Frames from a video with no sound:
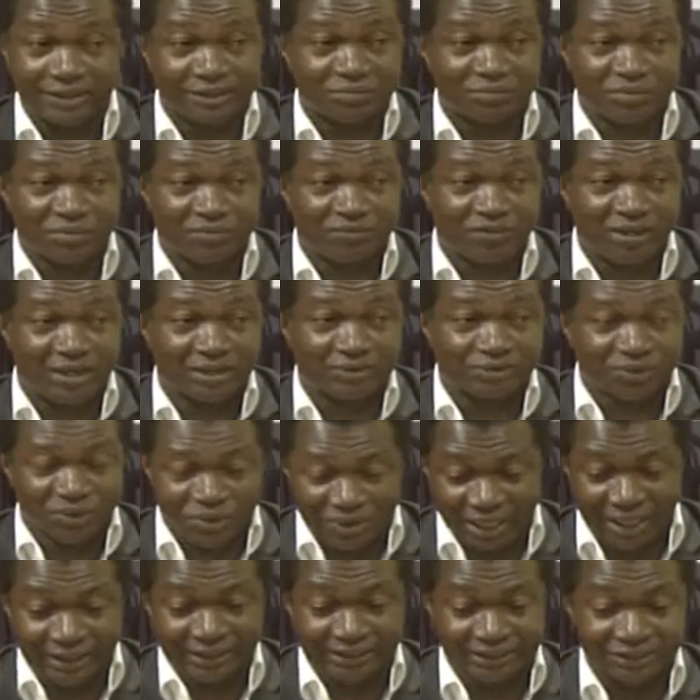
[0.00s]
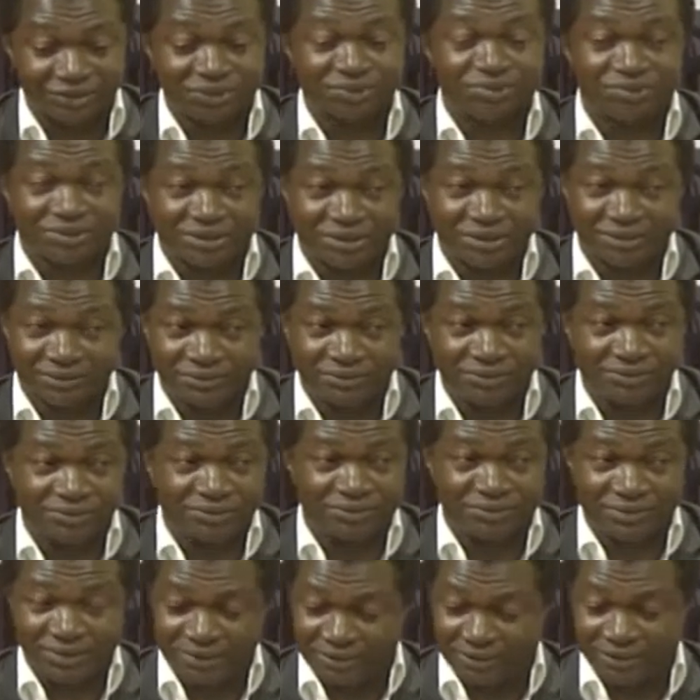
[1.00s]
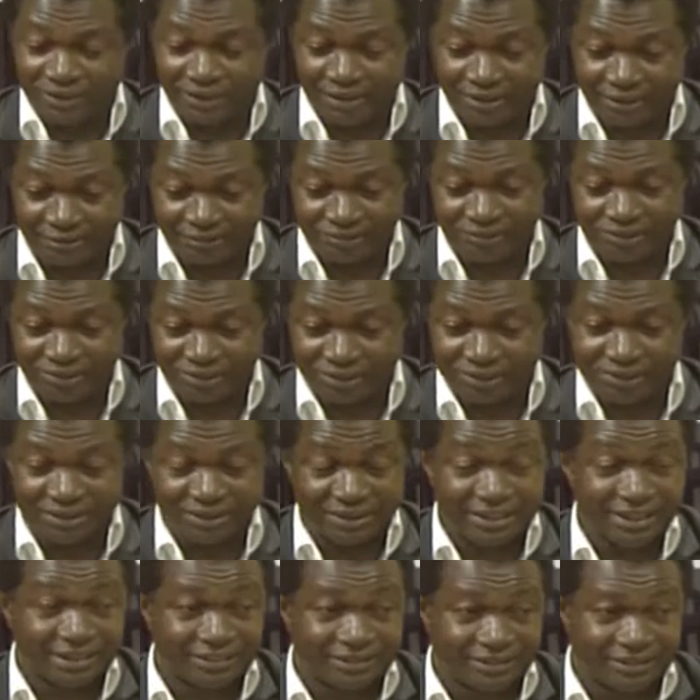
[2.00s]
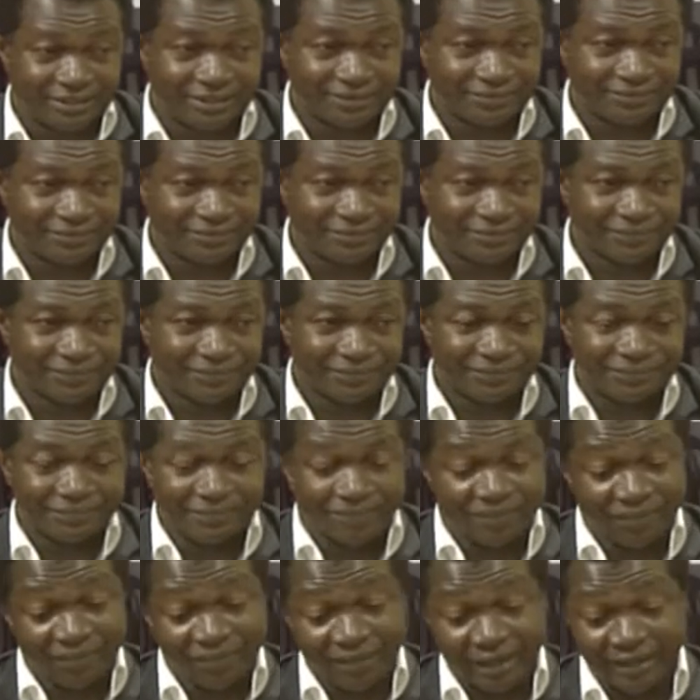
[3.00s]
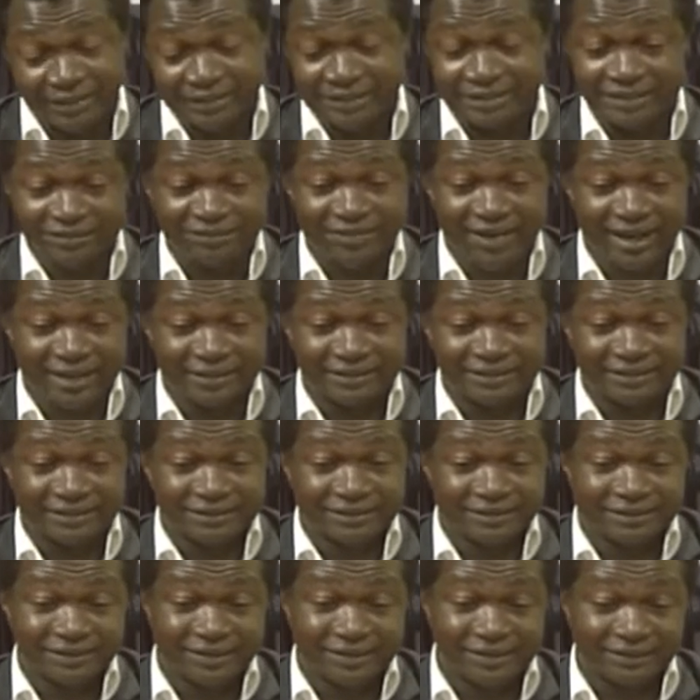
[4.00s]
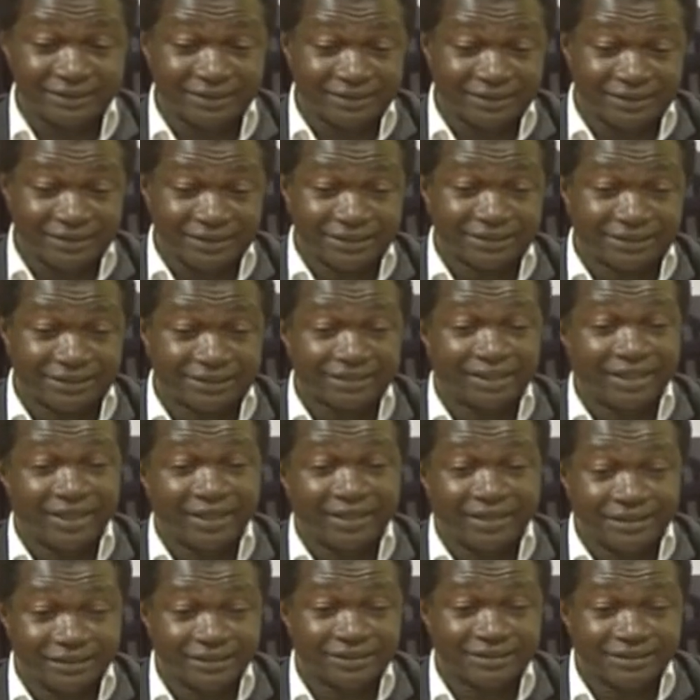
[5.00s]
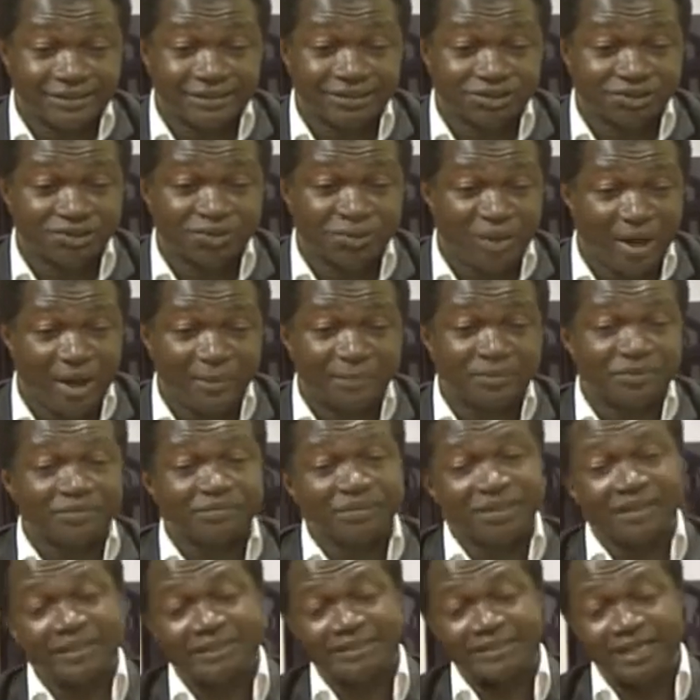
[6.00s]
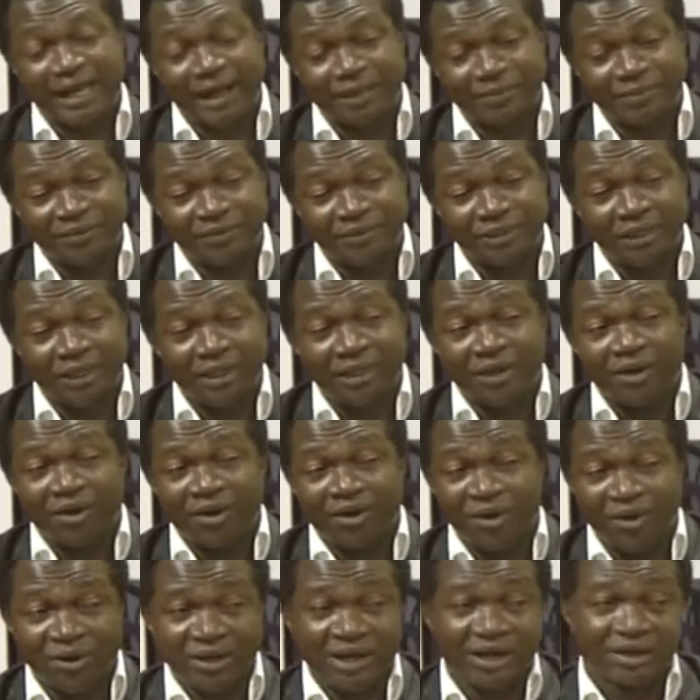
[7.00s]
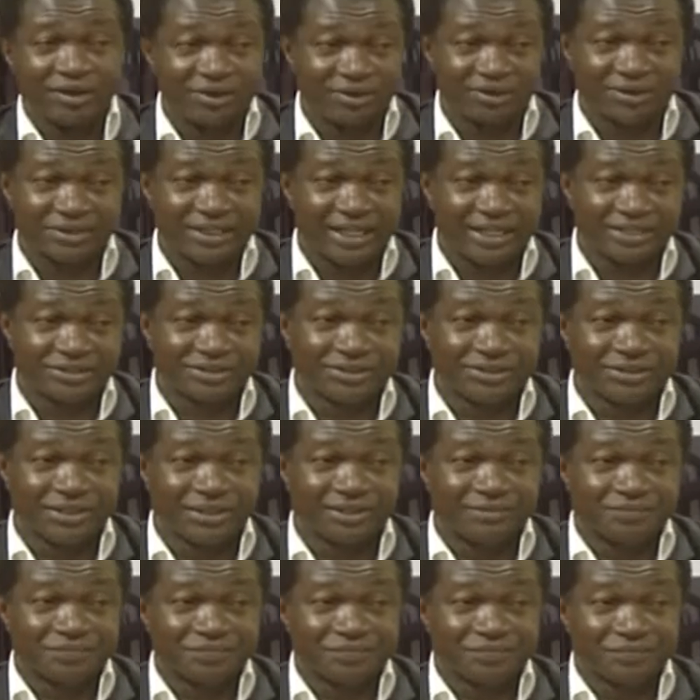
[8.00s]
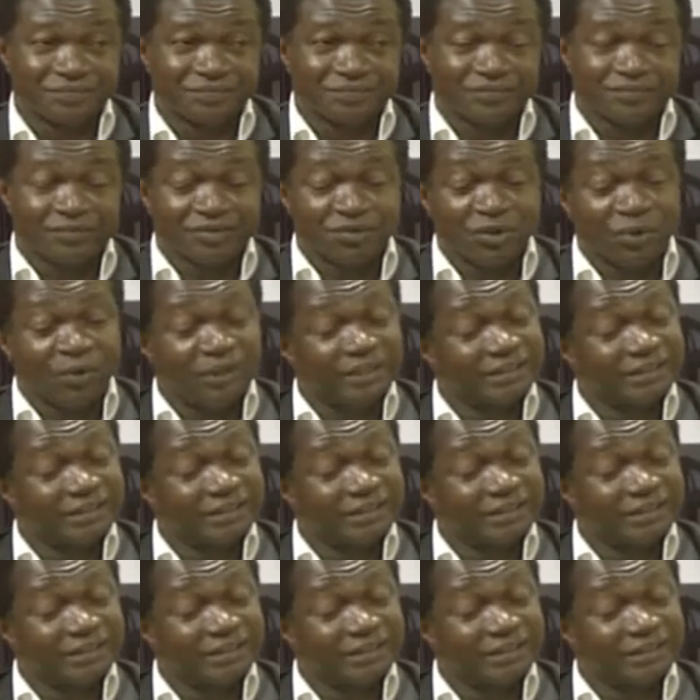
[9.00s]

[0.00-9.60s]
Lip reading: provide. Those are the juicy states. And it's a fact. These things do happen because they happen all across Nigeria. So